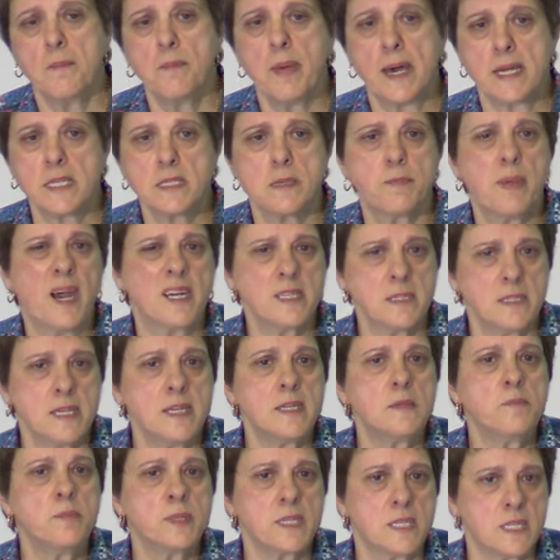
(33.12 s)
But about
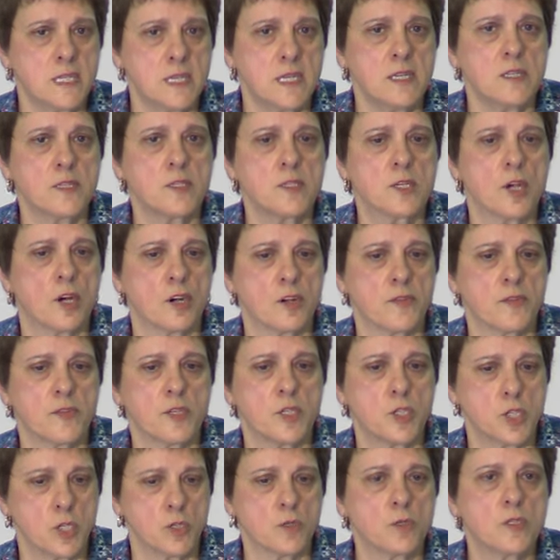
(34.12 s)
10% of
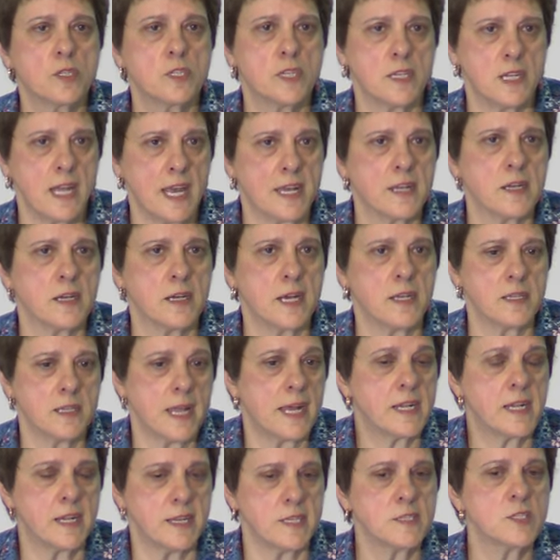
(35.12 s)
the children and
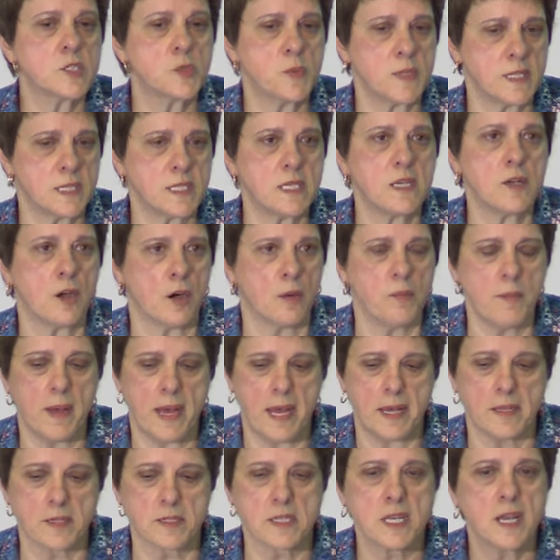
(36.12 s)
adolescents we see are
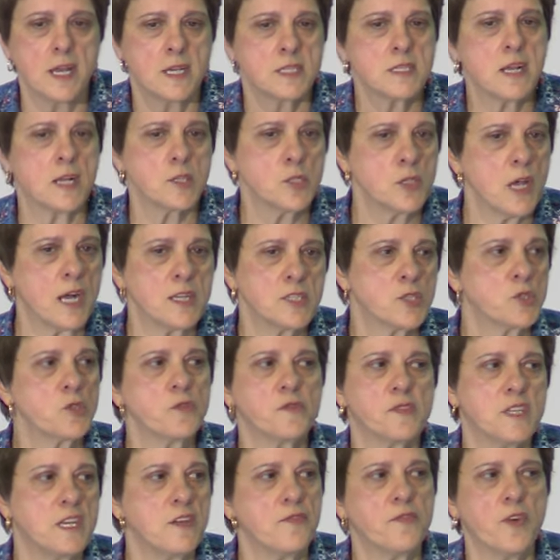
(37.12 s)
males. So I'll sort
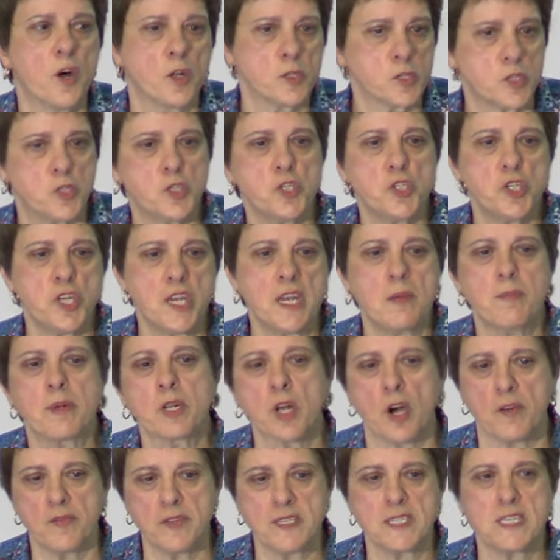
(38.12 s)
of default to she,
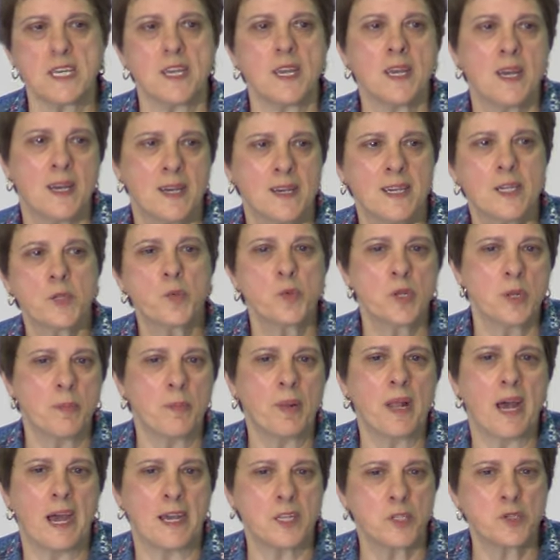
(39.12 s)
but obviously it would
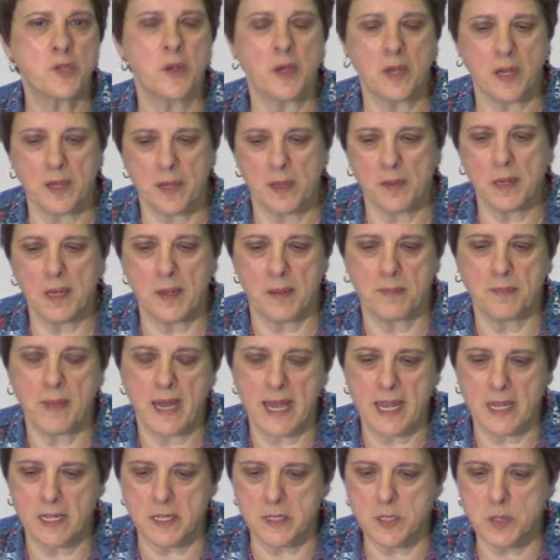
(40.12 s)
apply to a
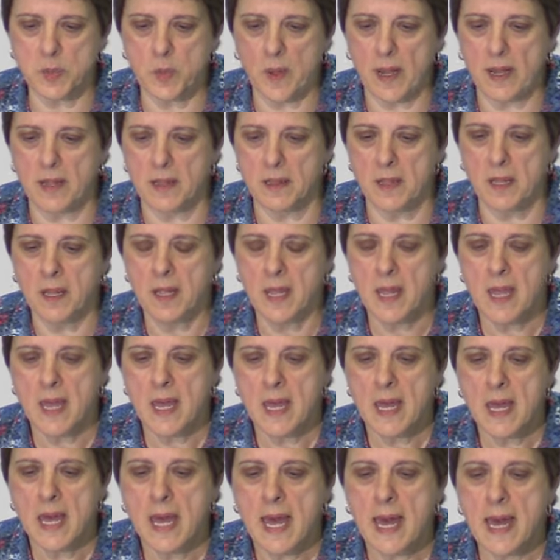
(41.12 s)
male as well.
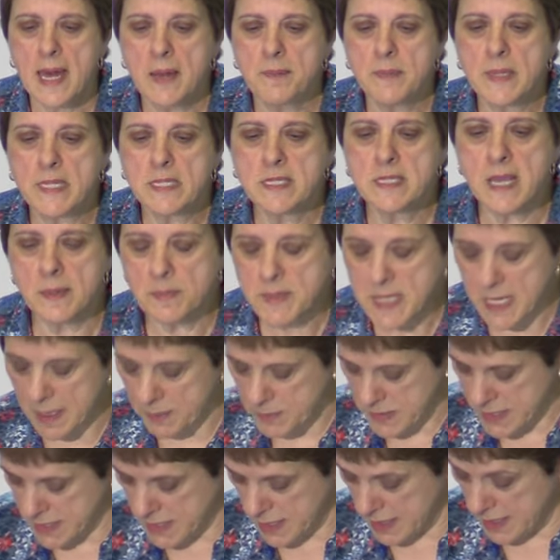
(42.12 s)
And
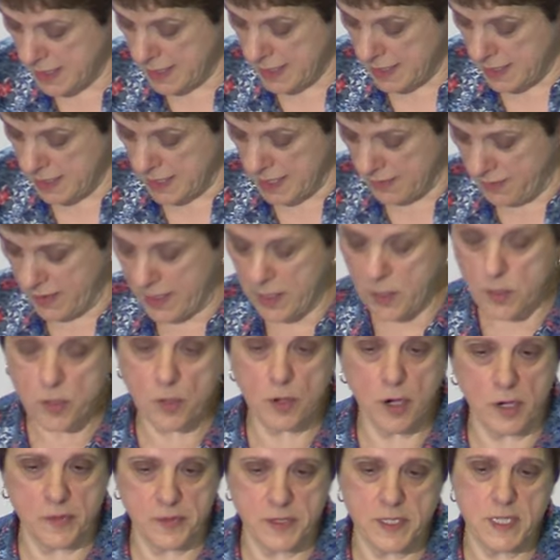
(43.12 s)
sometimes the caregiver,
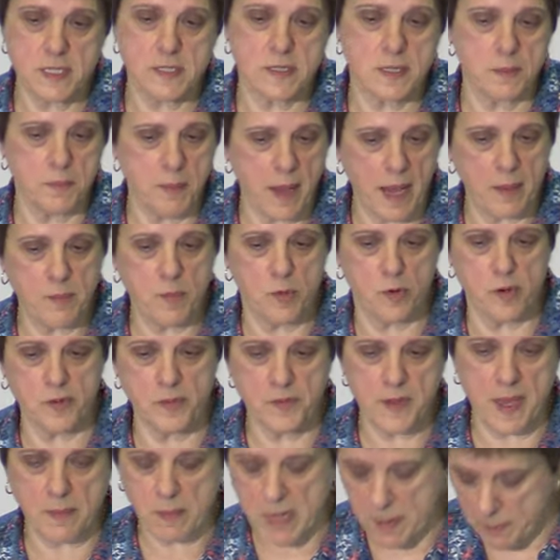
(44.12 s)
who often is the mum or a
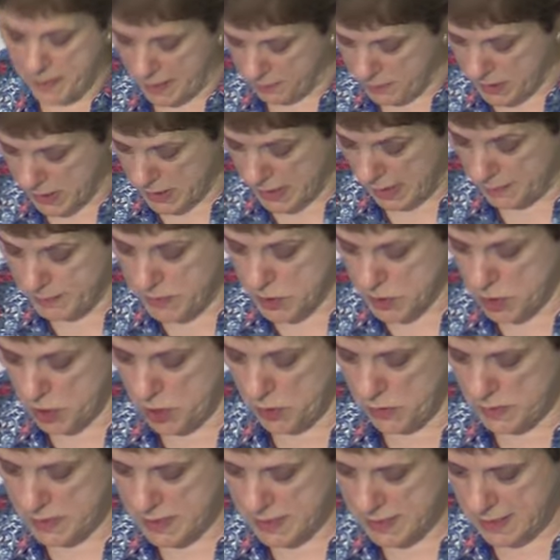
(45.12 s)
family member, comes to
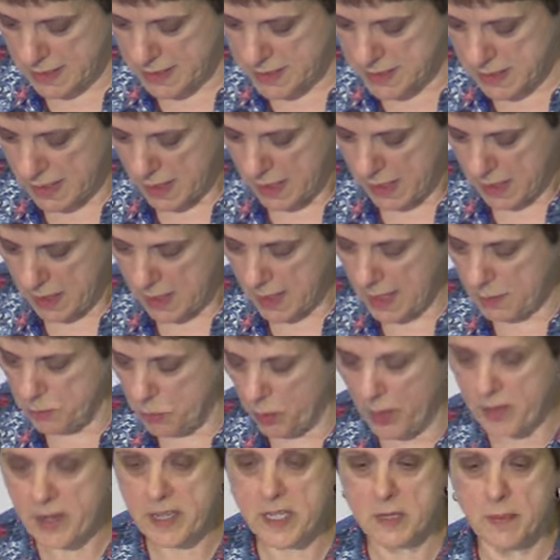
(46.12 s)
you and says, I'm
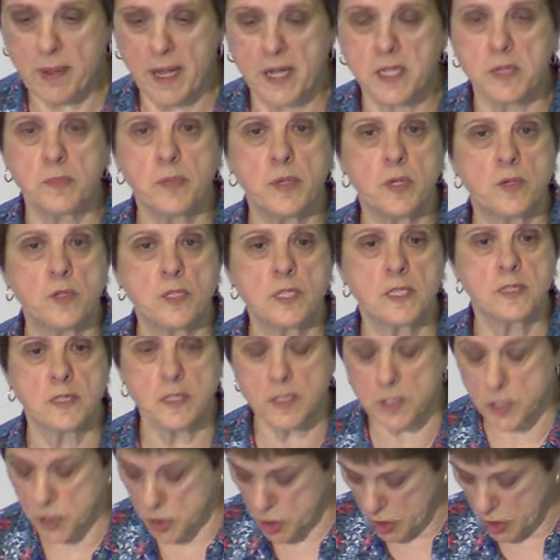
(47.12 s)
worried about abuse in this